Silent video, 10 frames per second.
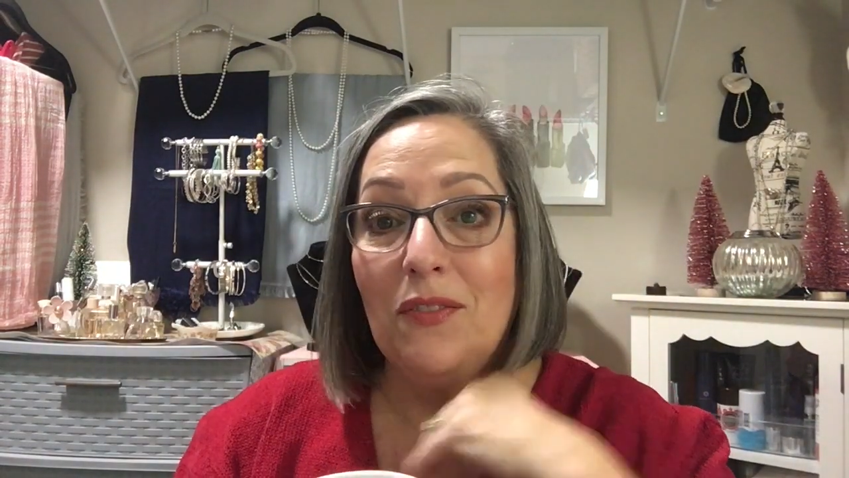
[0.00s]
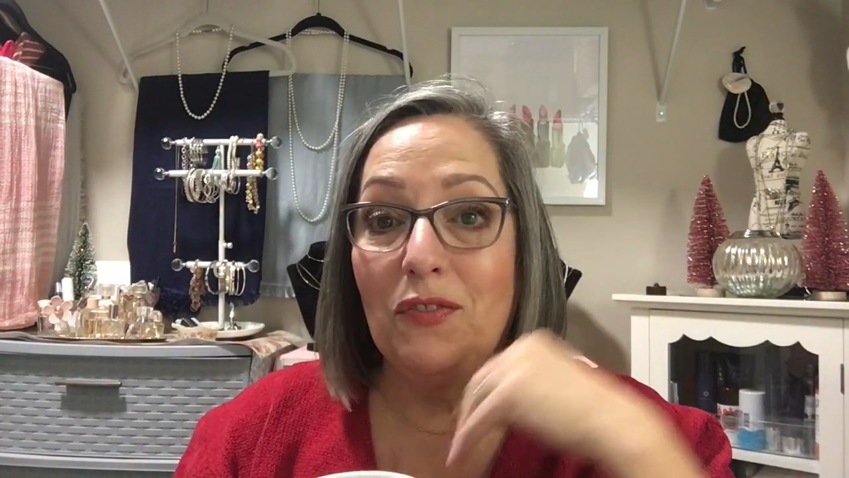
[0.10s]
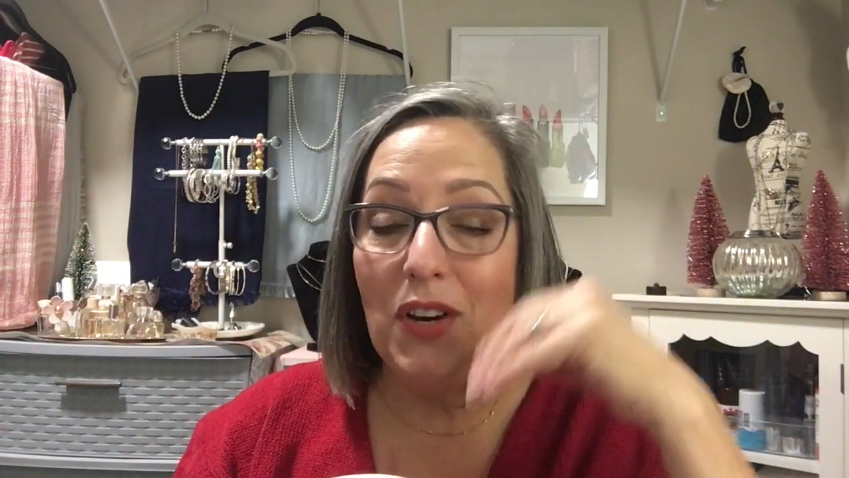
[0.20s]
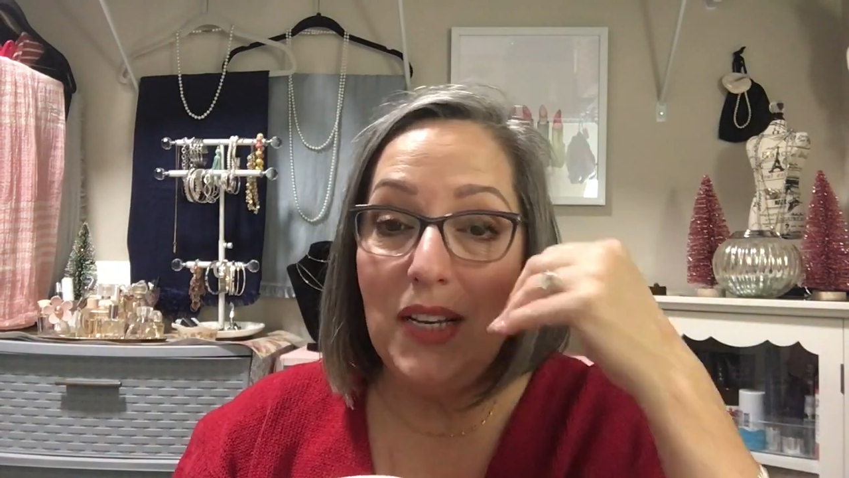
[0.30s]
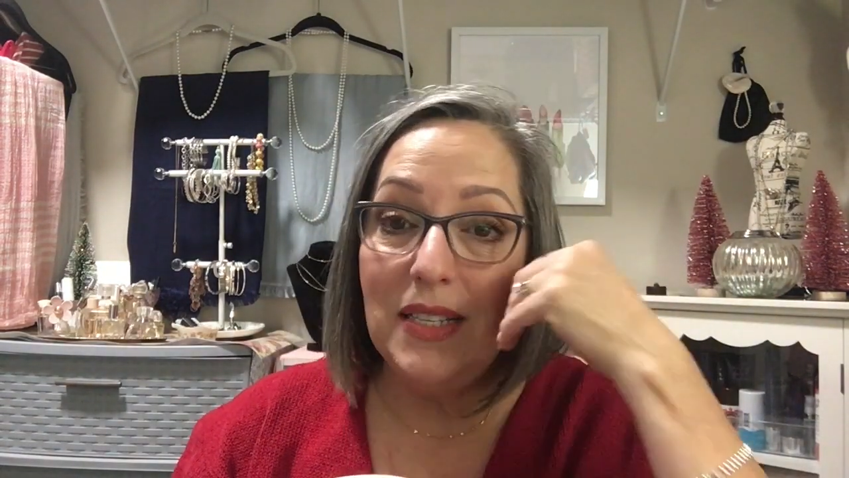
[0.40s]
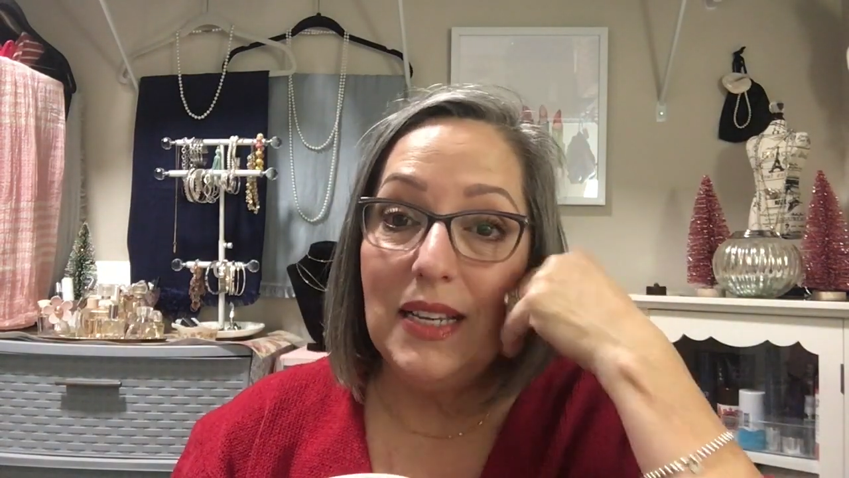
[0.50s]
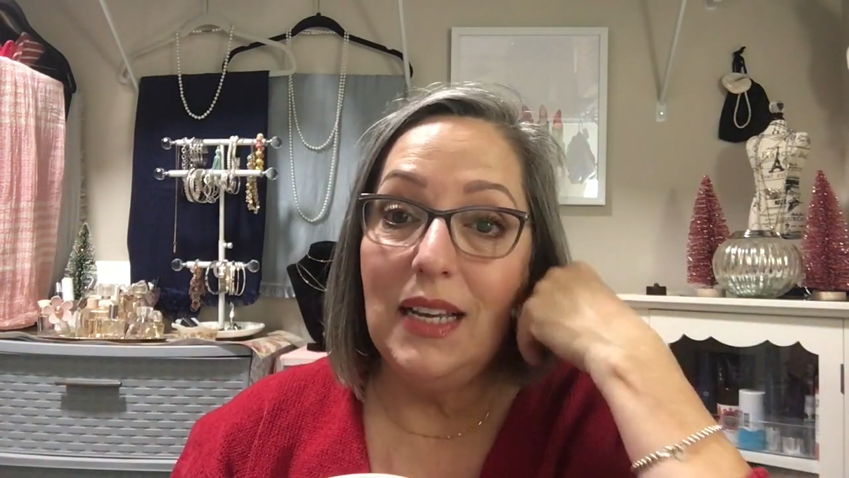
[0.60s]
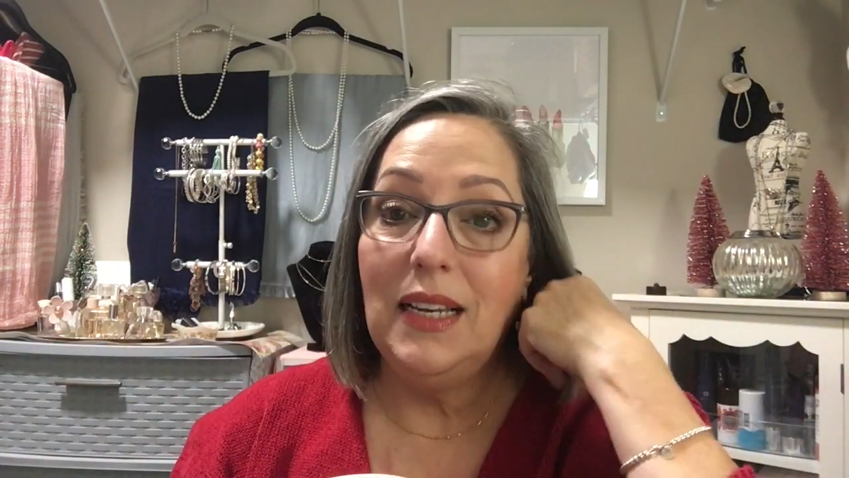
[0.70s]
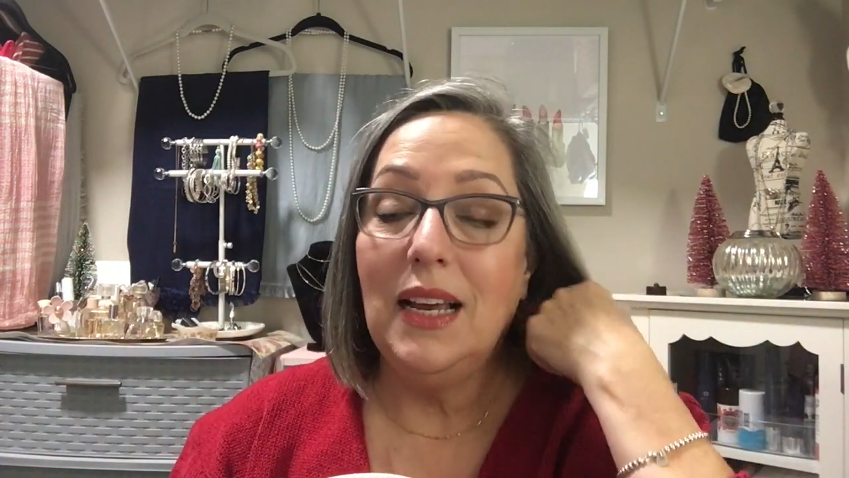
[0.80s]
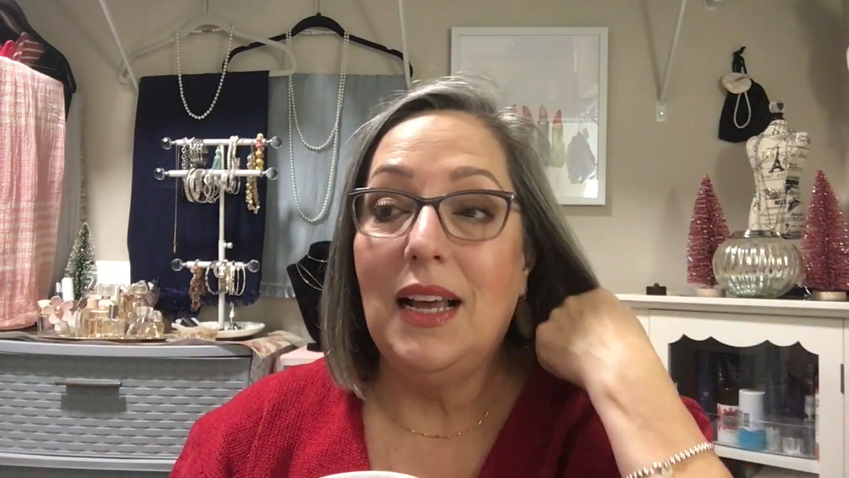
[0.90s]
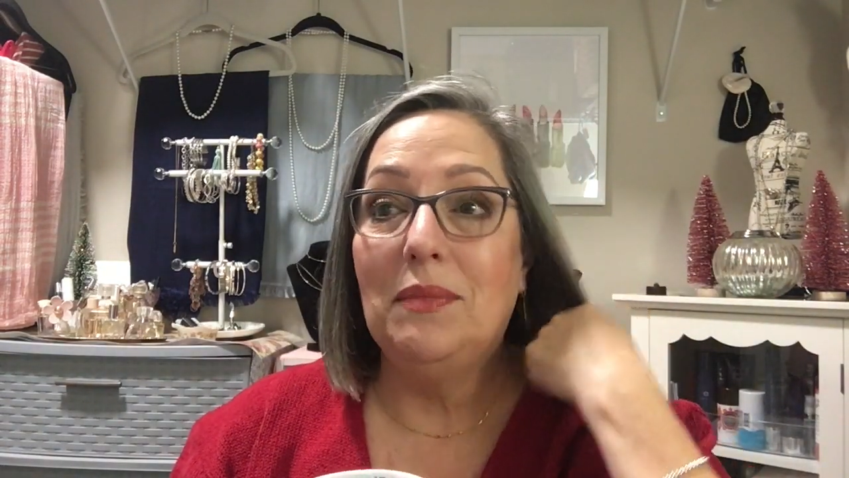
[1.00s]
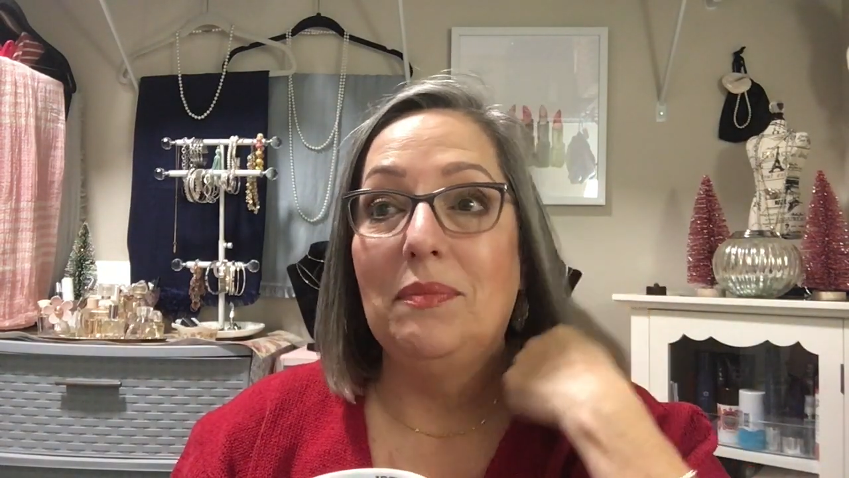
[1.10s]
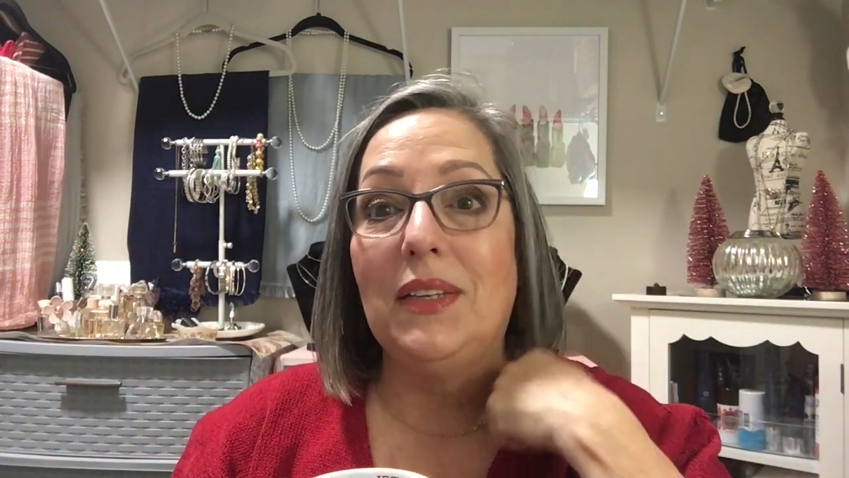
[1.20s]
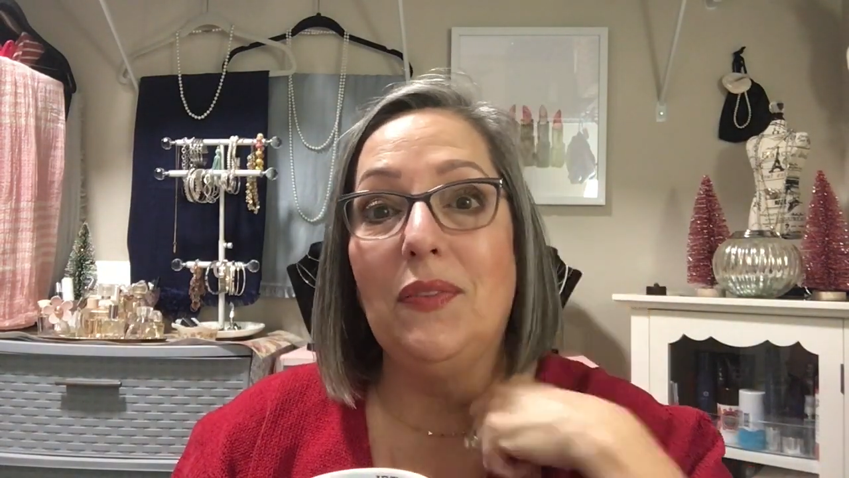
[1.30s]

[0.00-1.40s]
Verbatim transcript: freeze it, um,